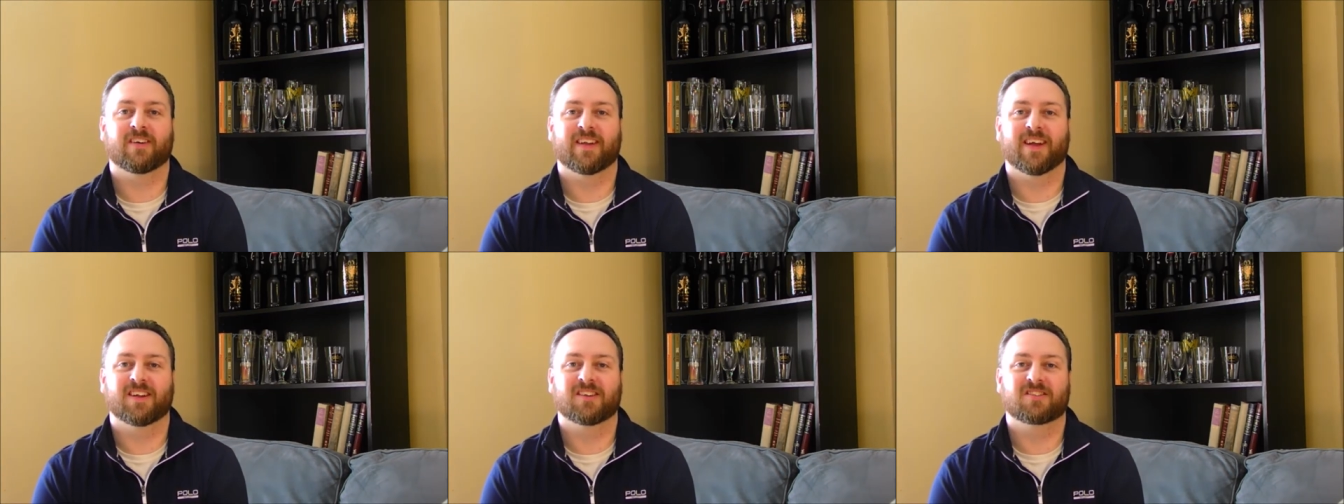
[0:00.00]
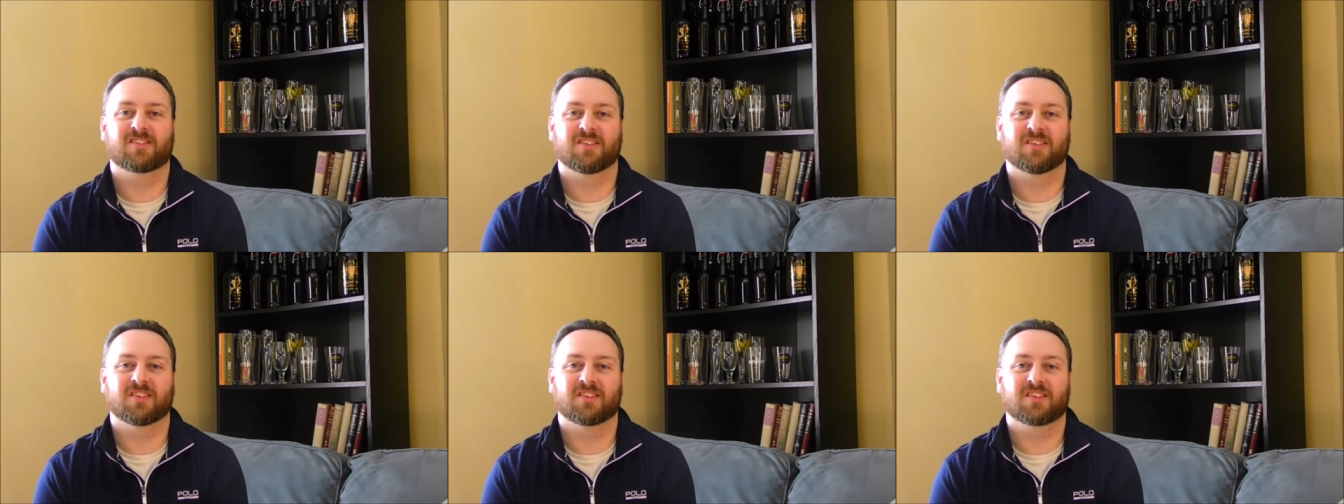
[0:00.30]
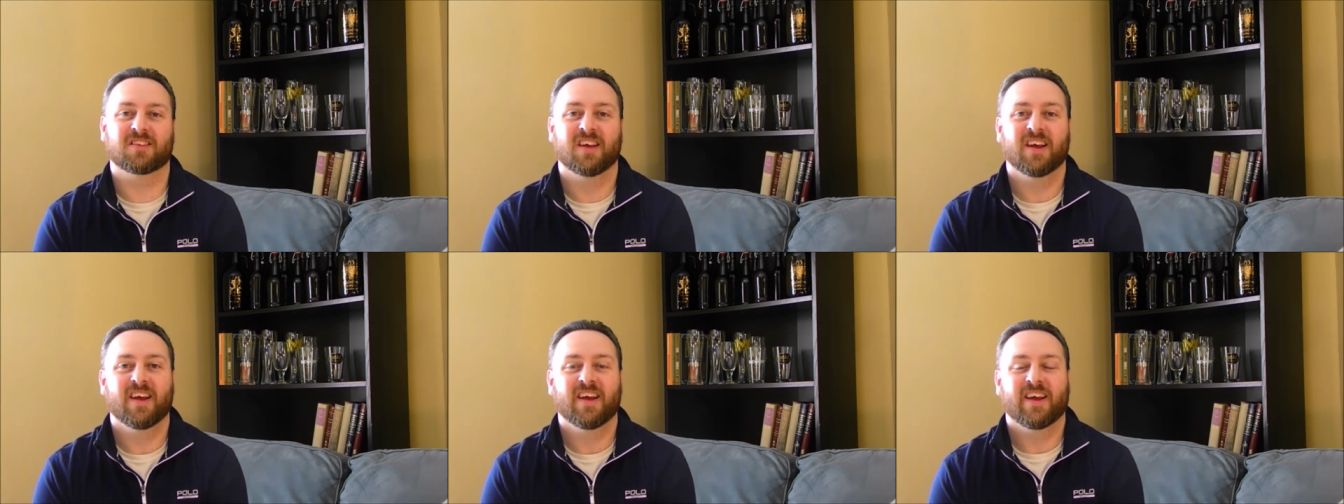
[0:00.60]

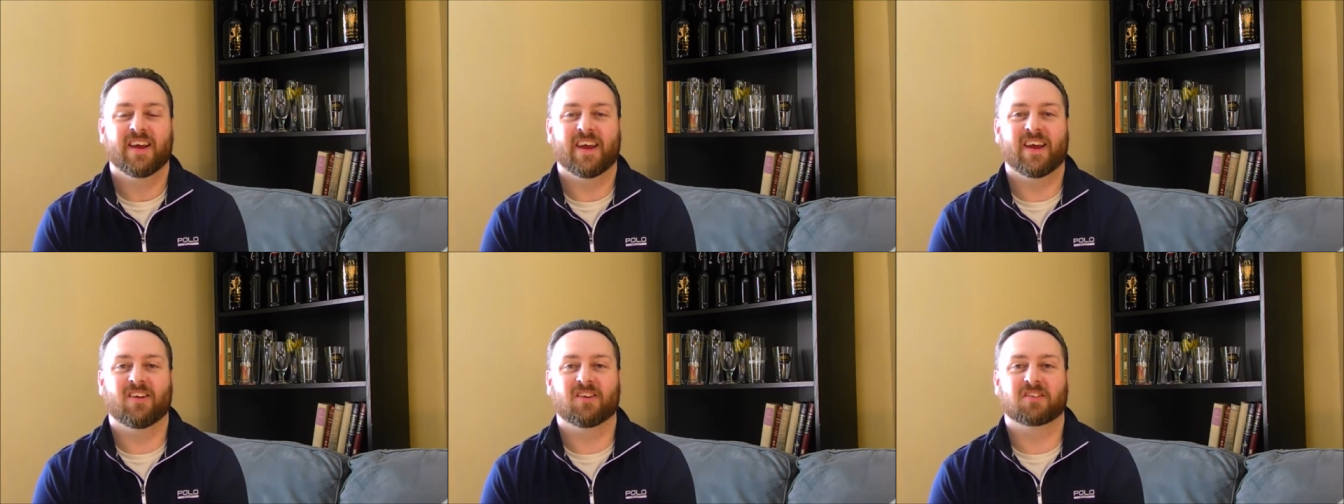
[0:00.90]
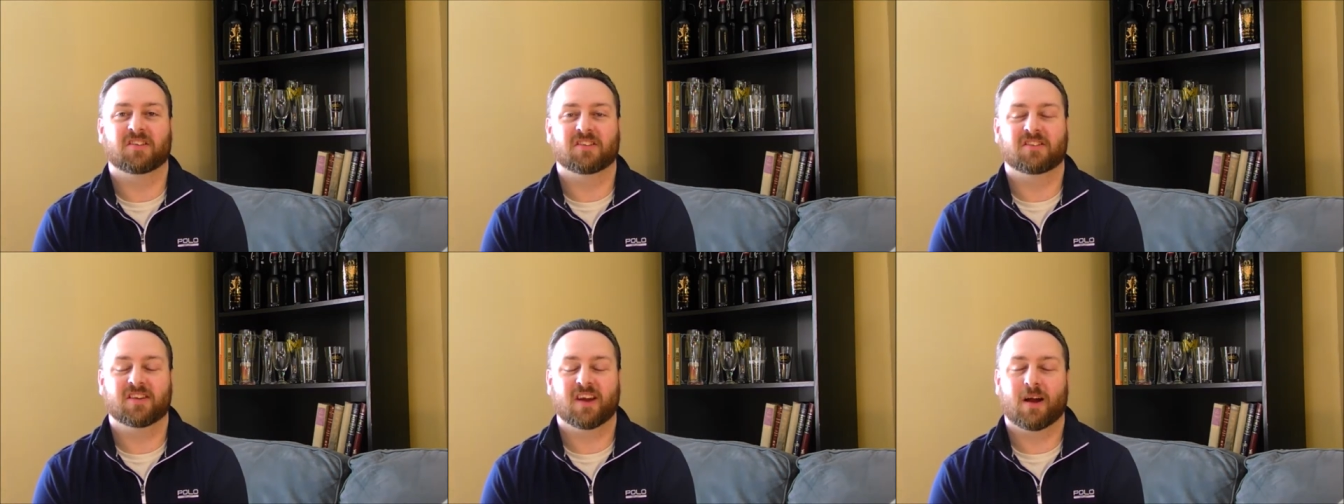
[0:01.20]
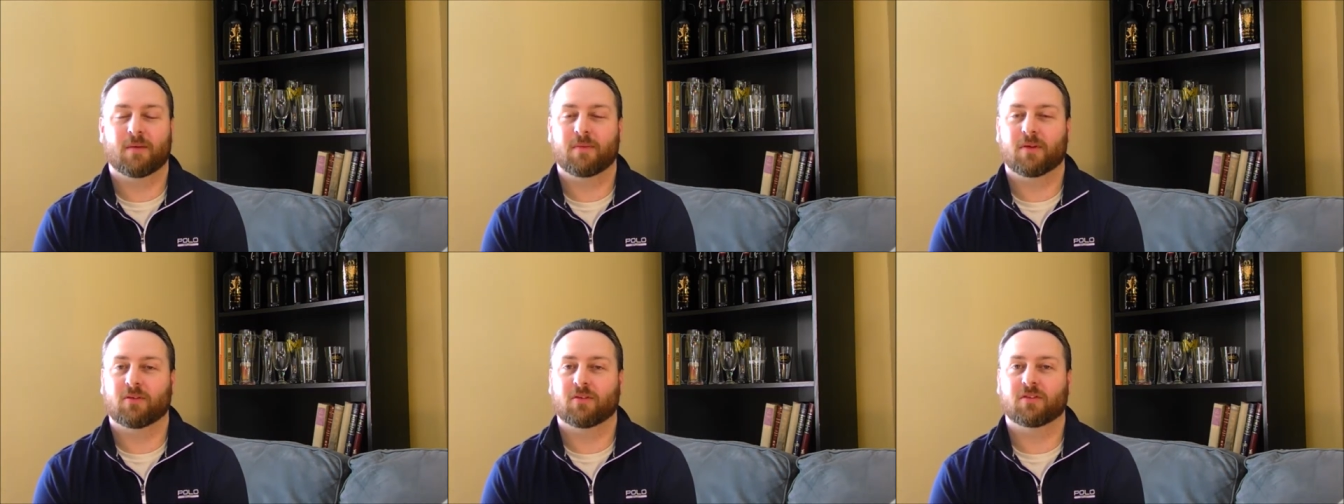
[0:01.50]
credentials. It was a
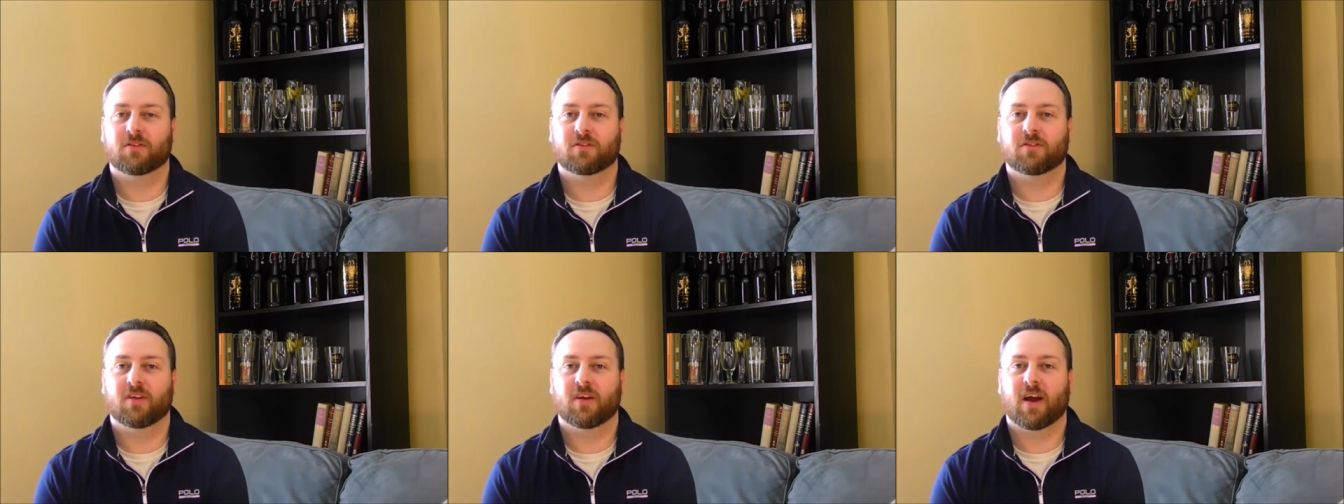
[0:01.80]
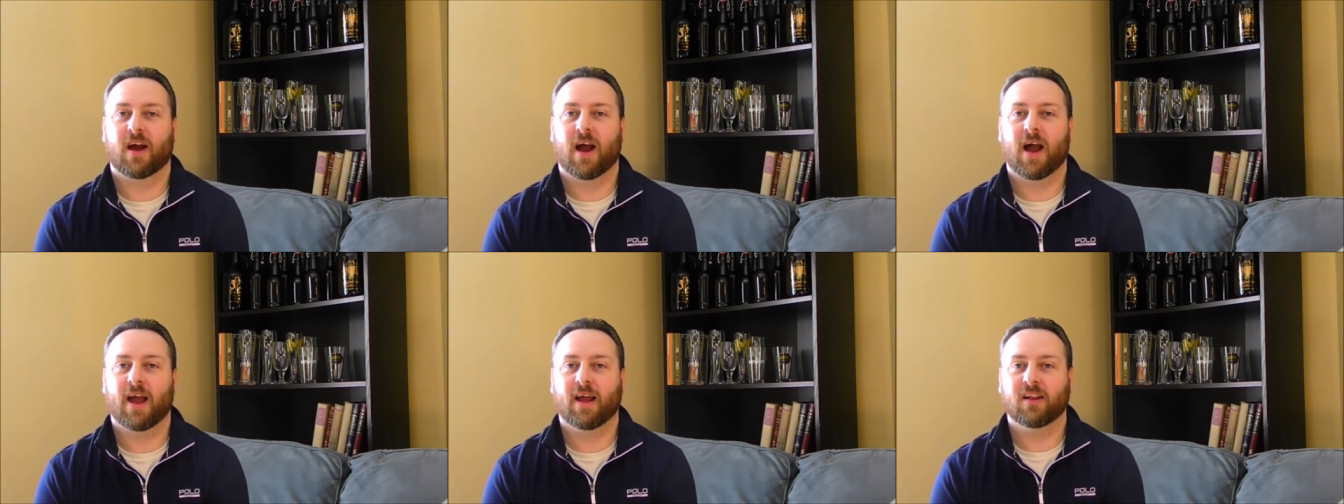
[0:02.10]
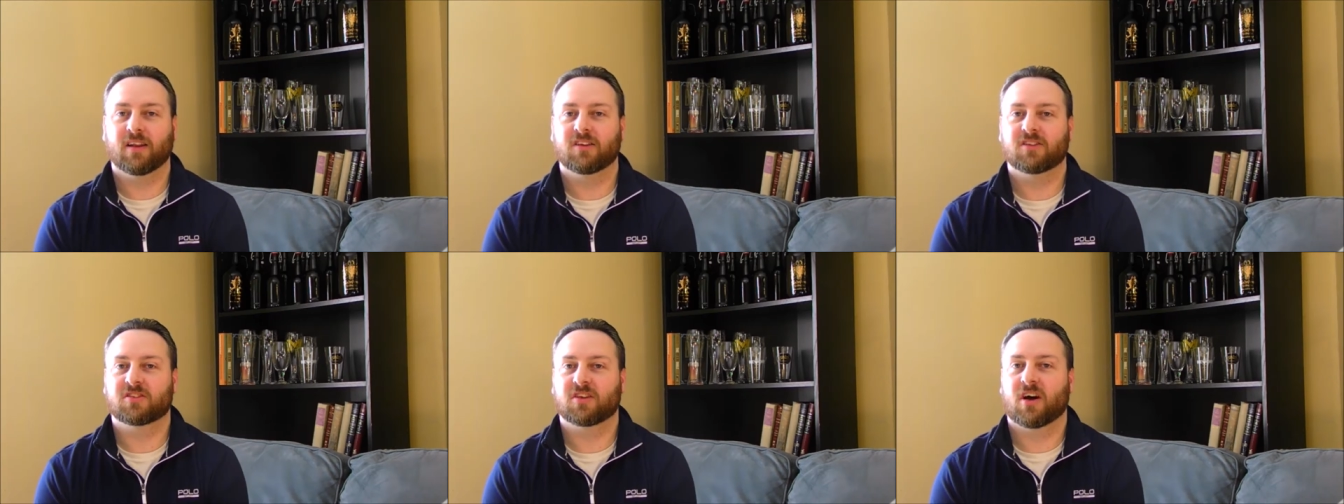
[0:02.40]
job that was
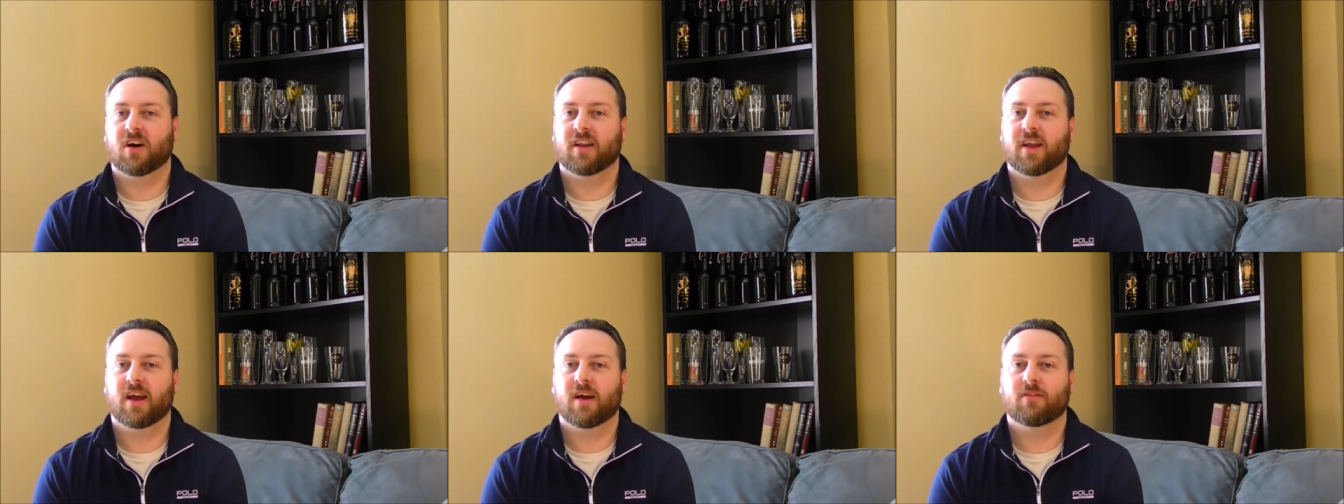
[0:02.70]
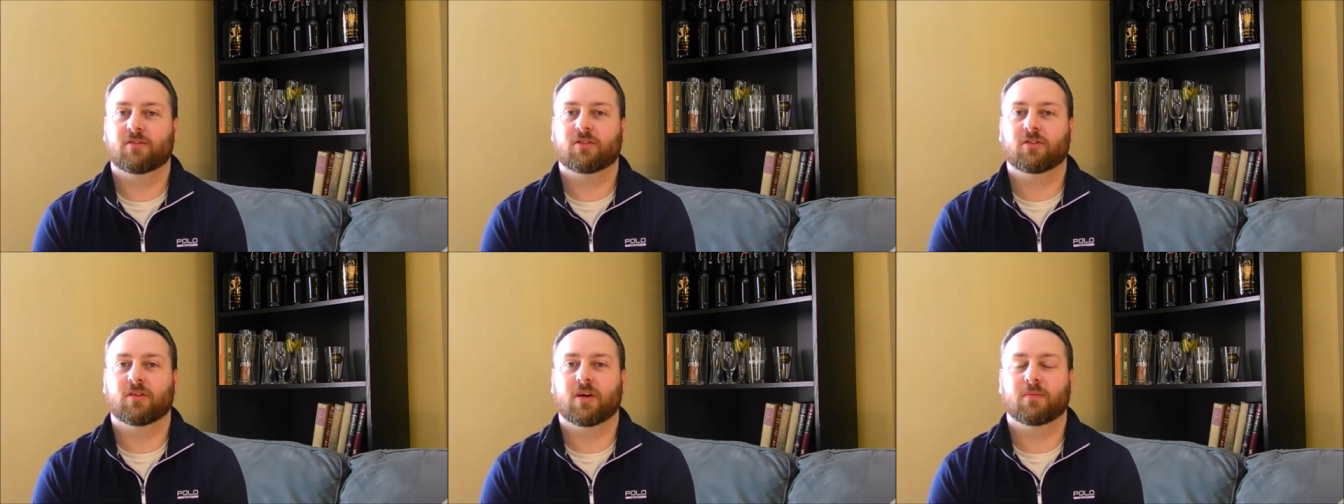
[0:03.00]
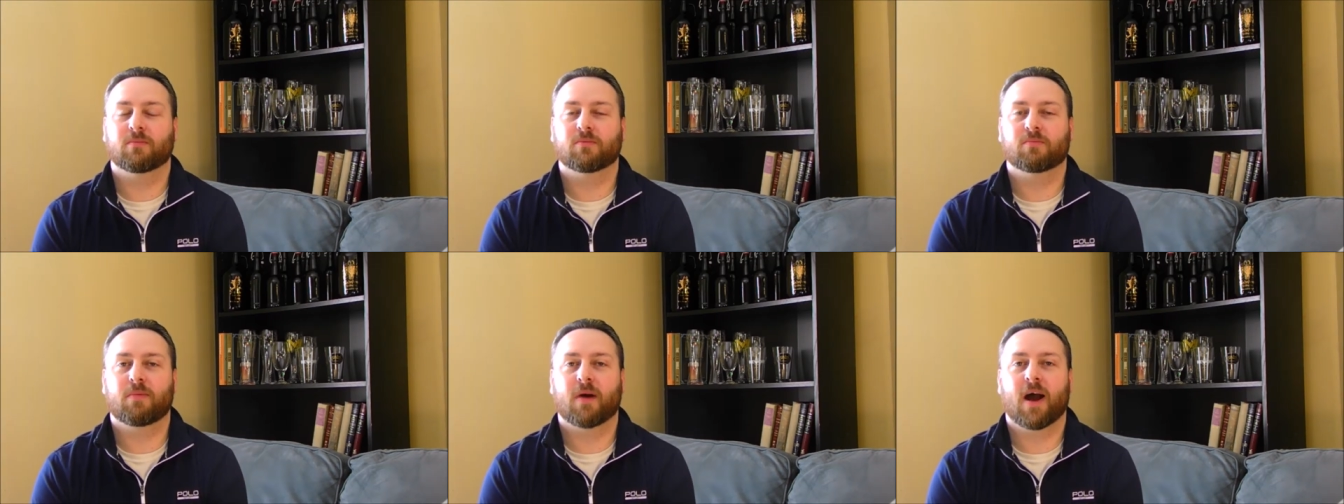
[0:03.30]
highly sought after,
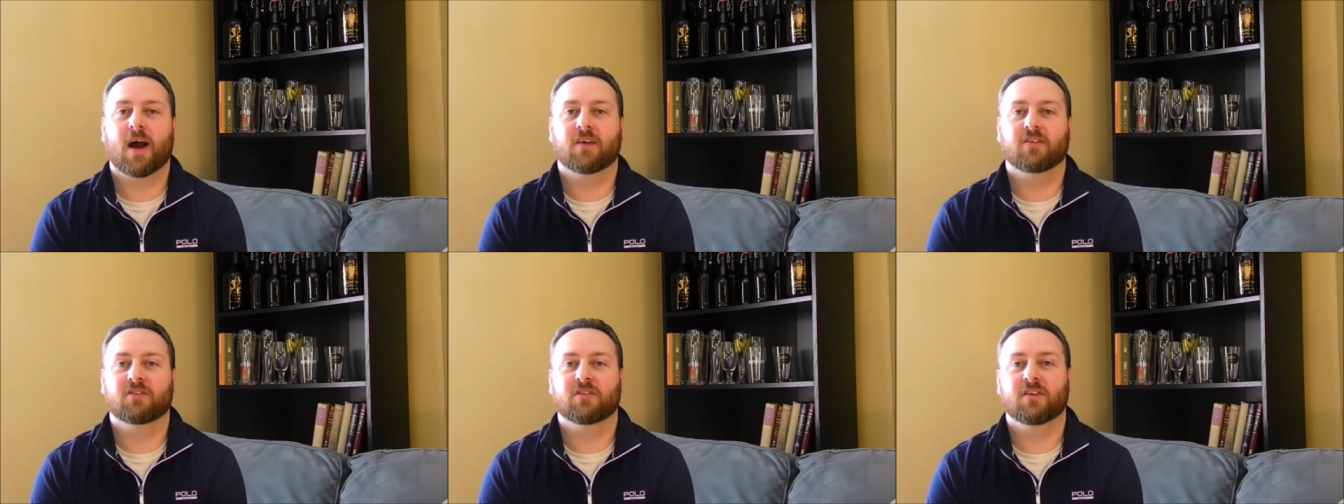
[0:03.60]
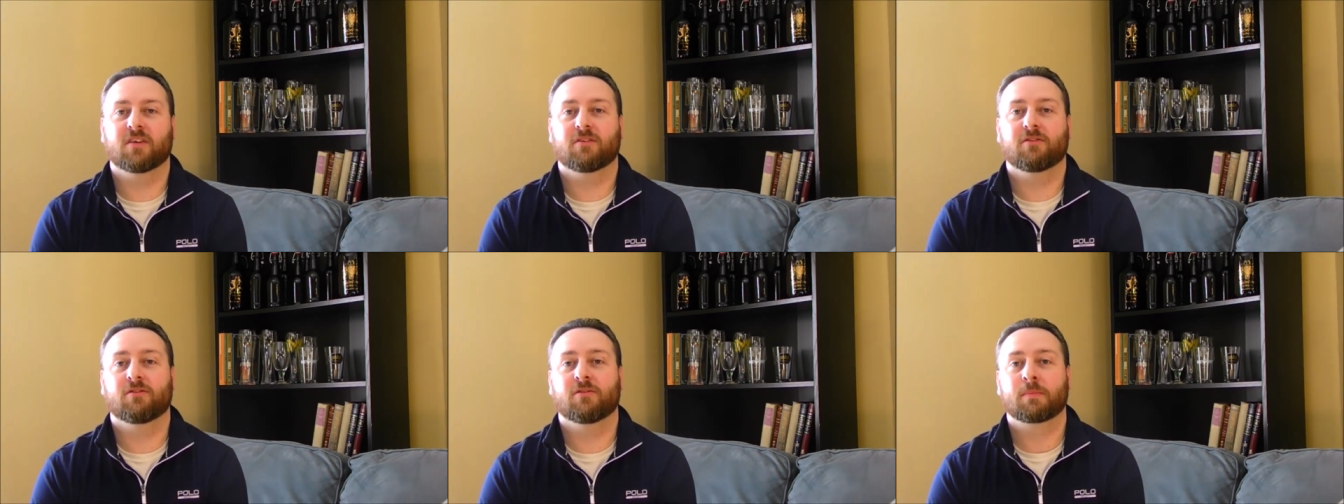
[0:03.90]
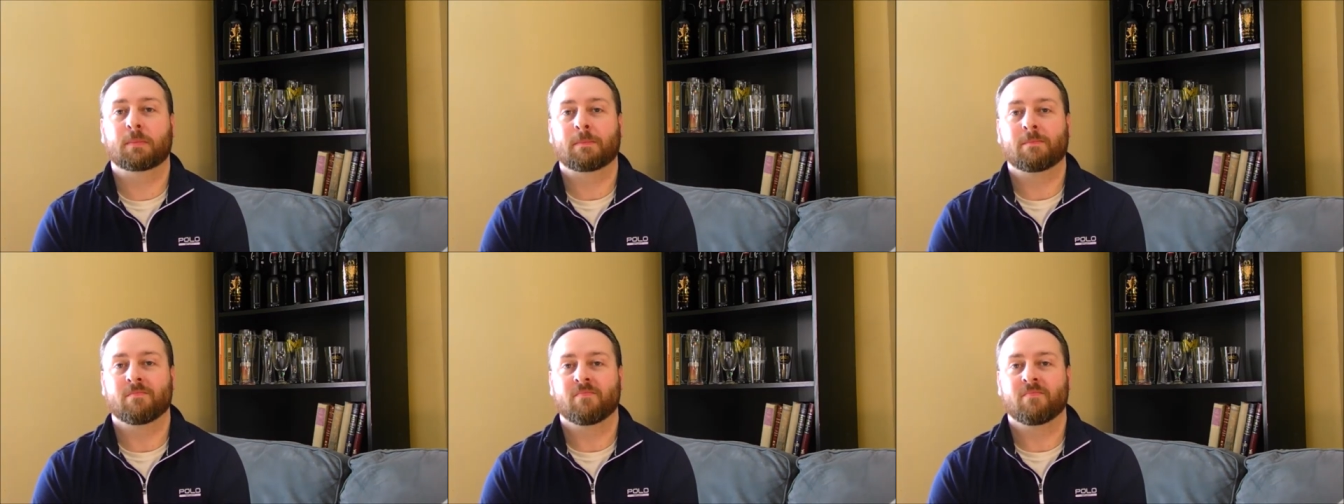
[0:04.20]
I'm positive.